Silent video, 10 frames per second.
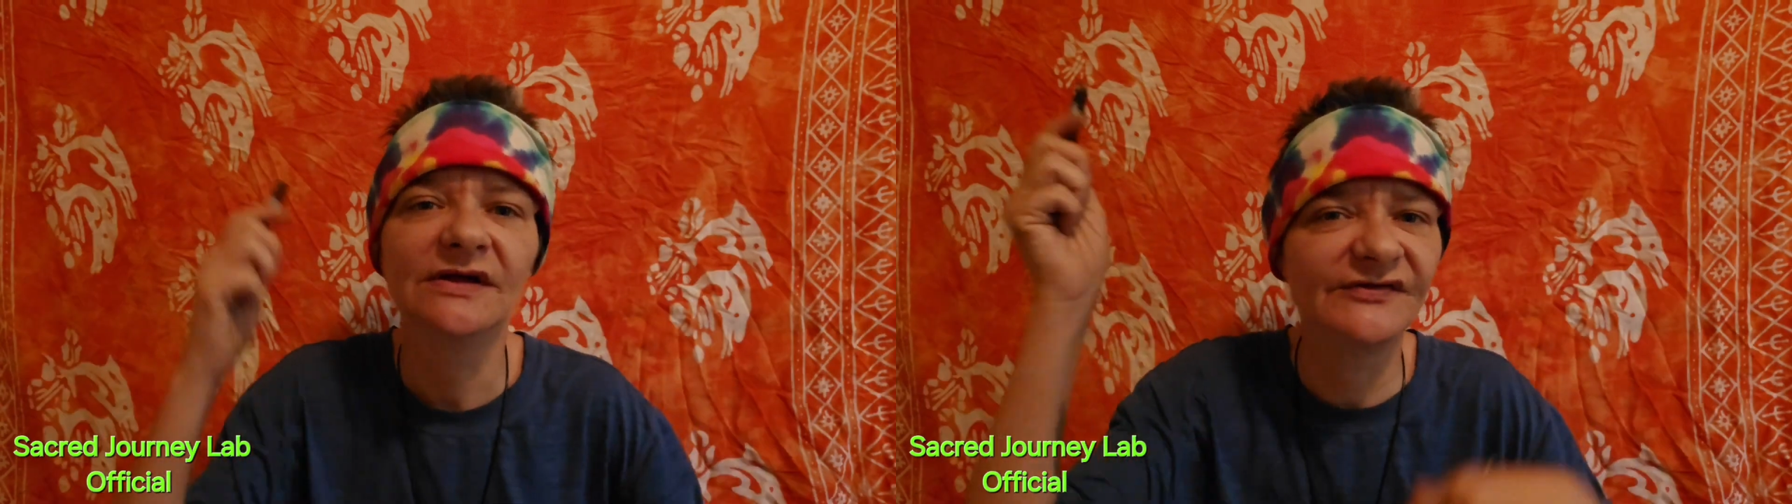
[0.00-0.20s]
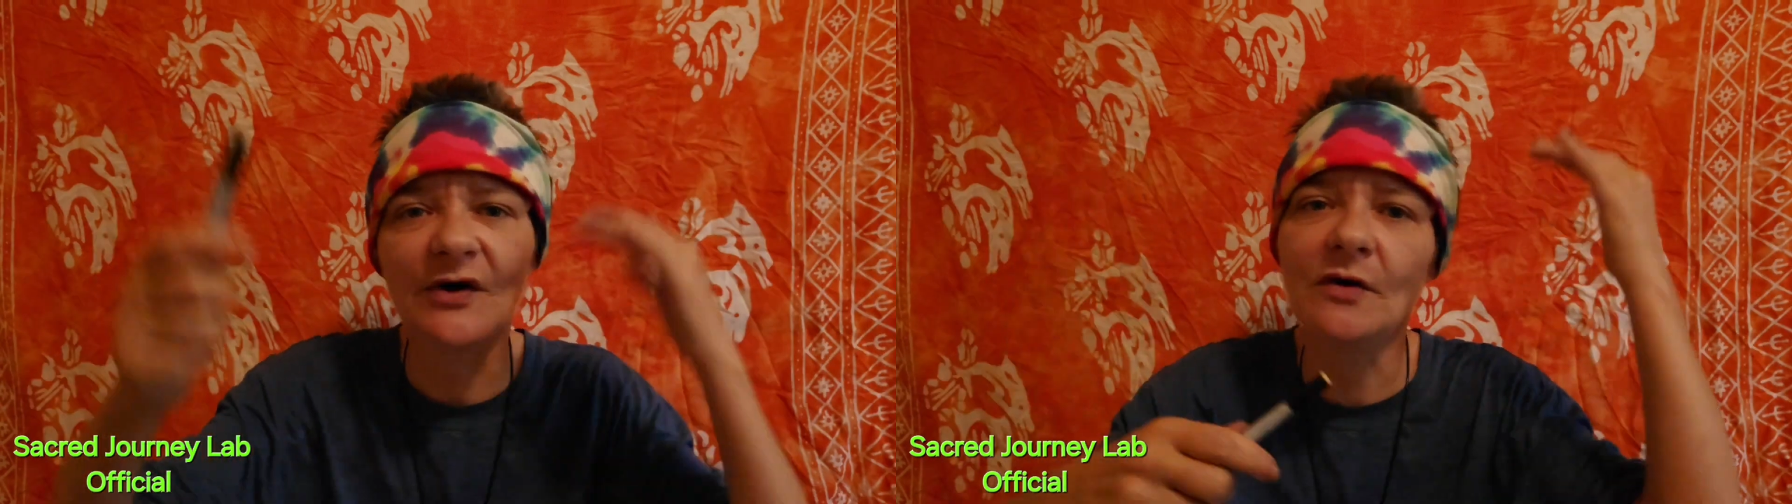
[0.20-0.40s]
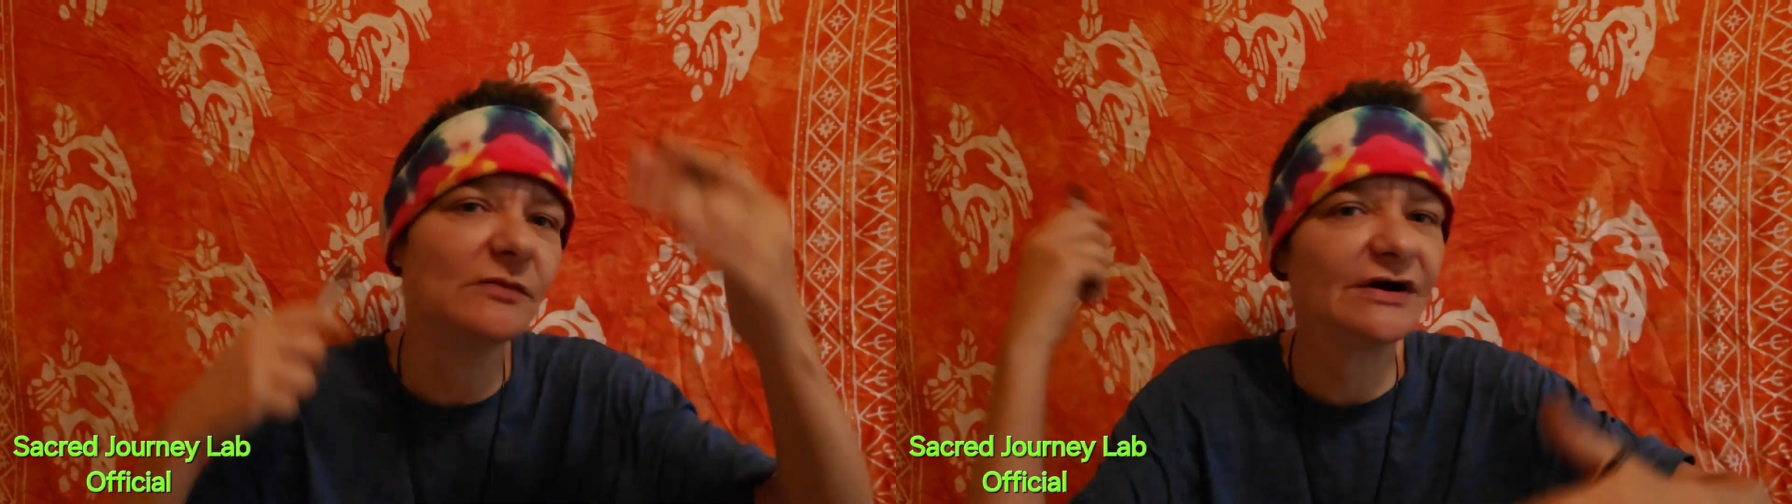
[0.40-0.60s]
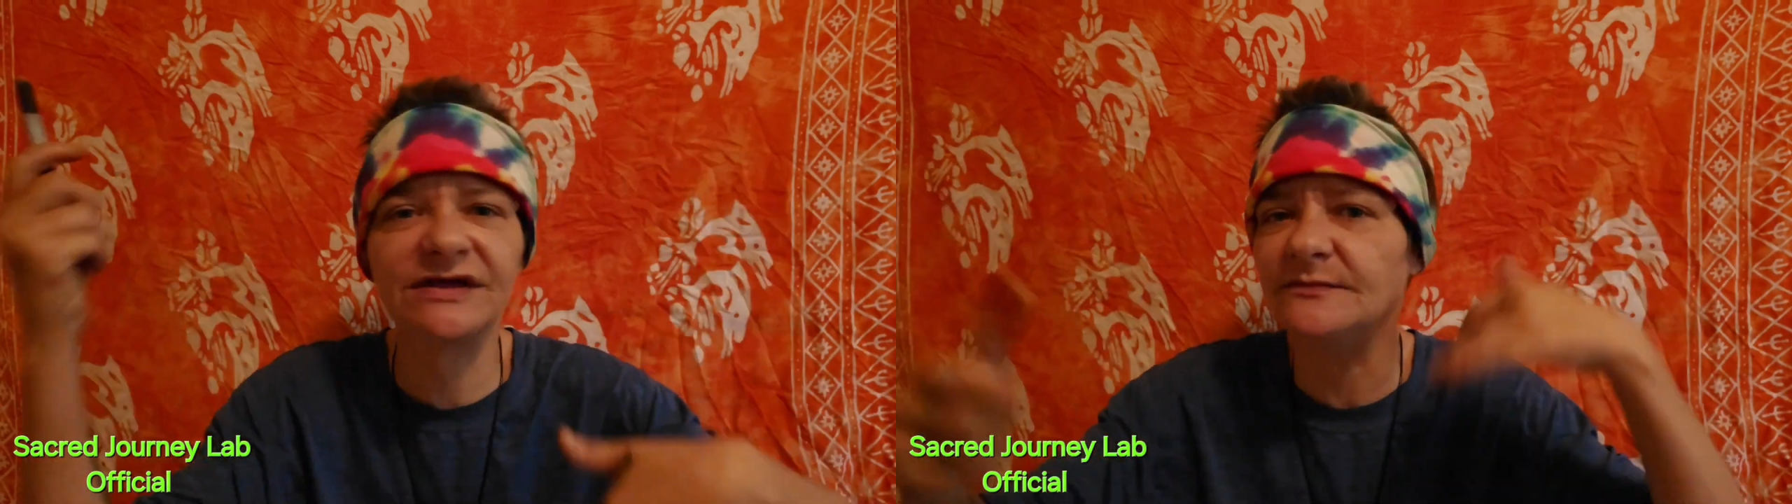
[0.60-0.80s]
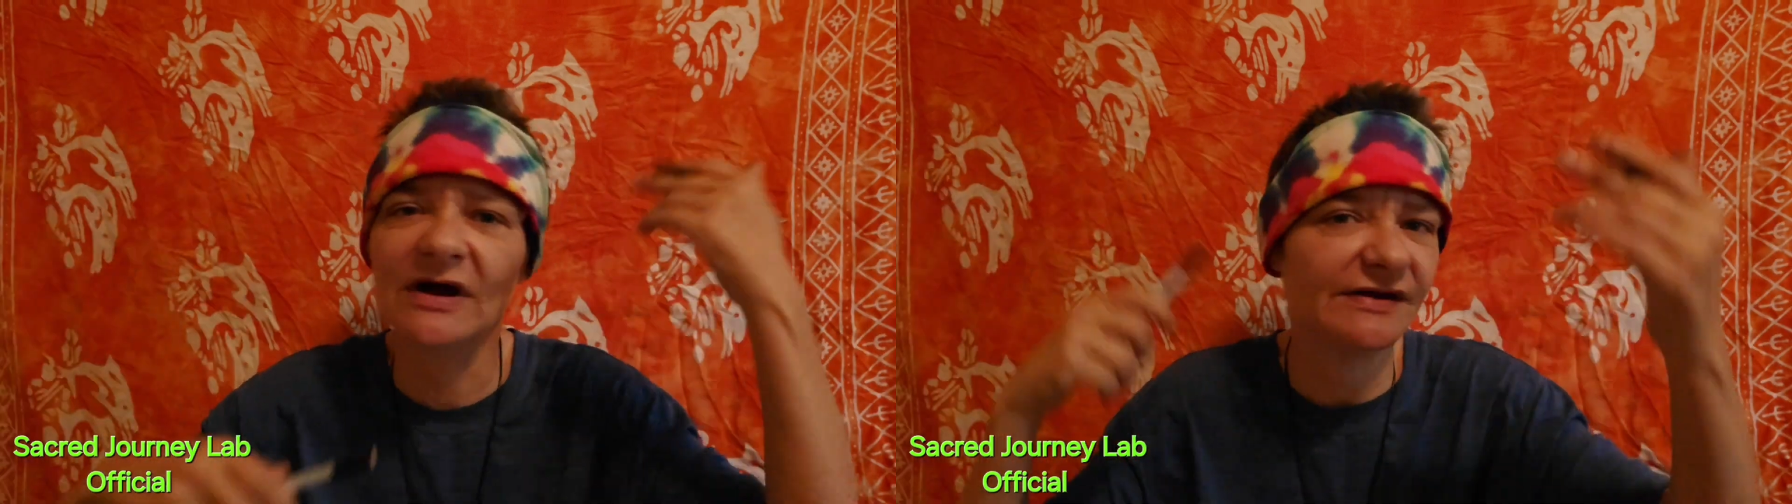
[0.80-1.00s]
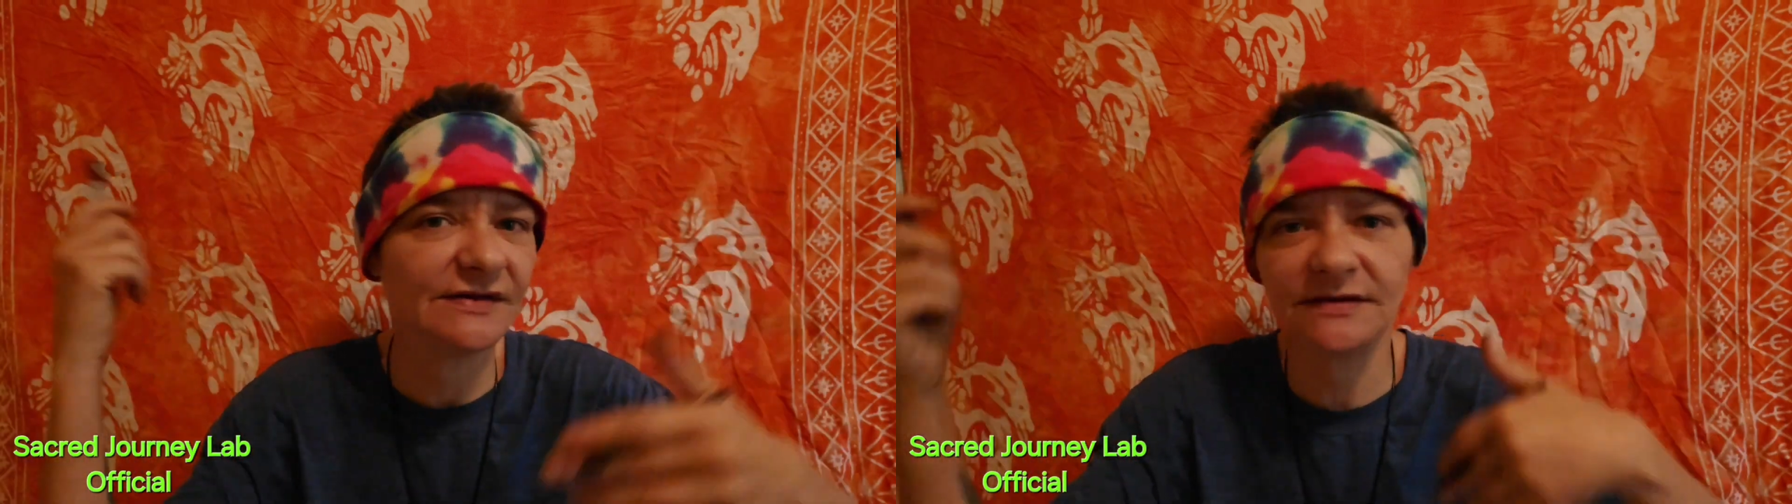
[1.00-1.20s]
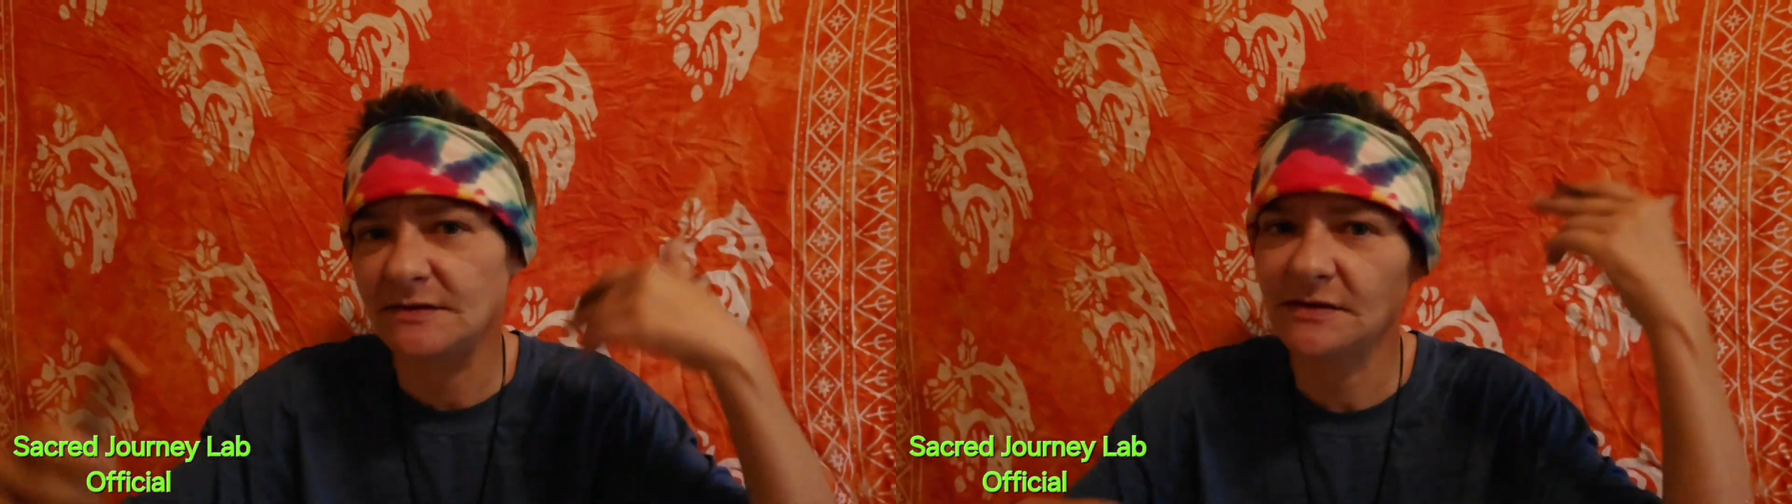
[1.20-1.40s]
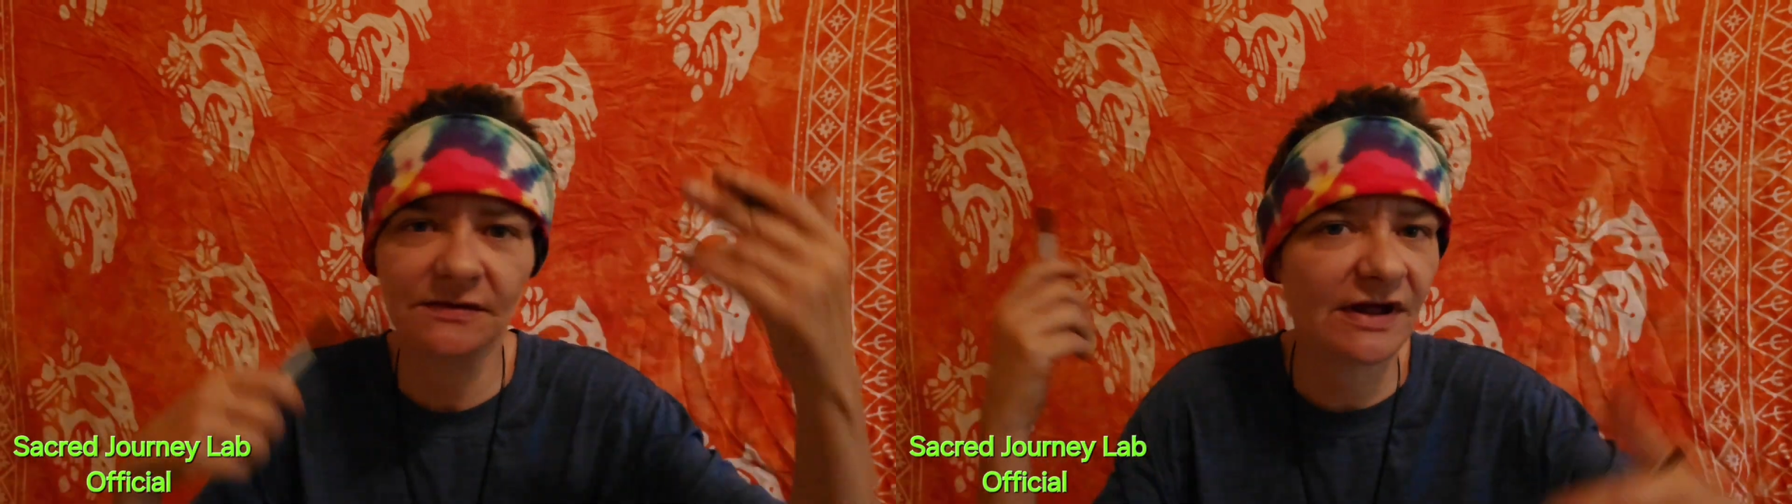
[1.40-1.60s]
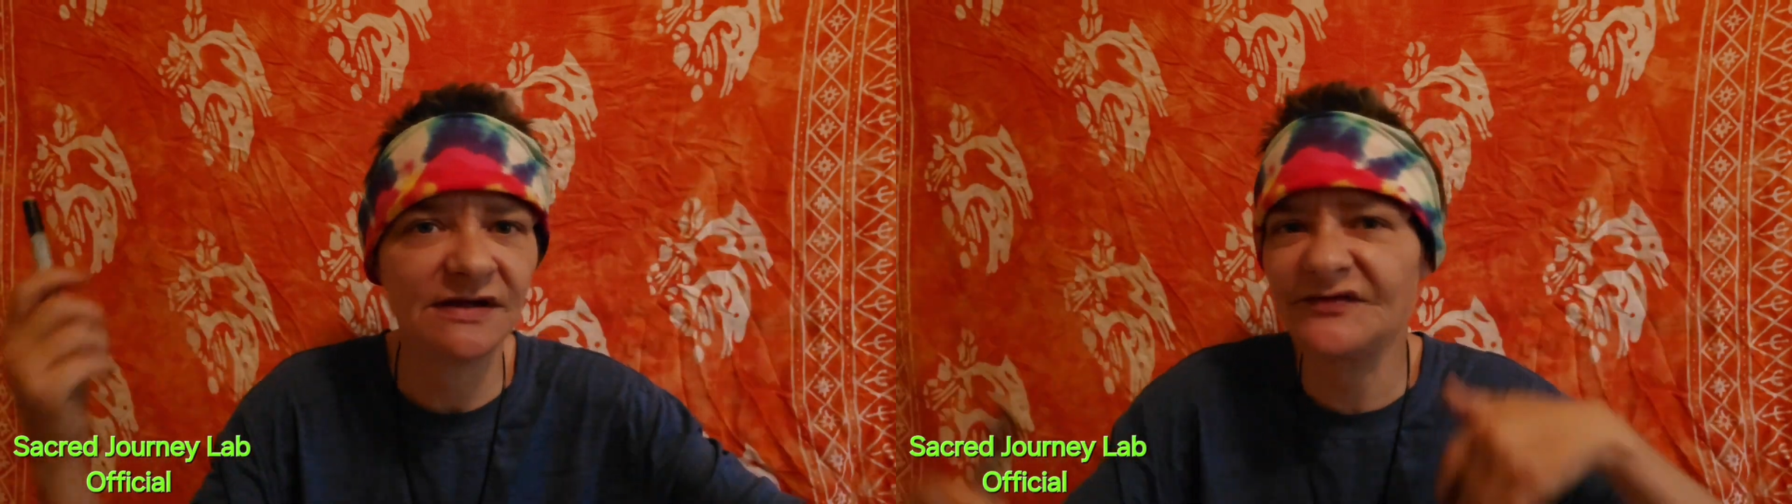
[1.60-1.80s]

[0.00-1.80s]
It's all monkey-minded, okay?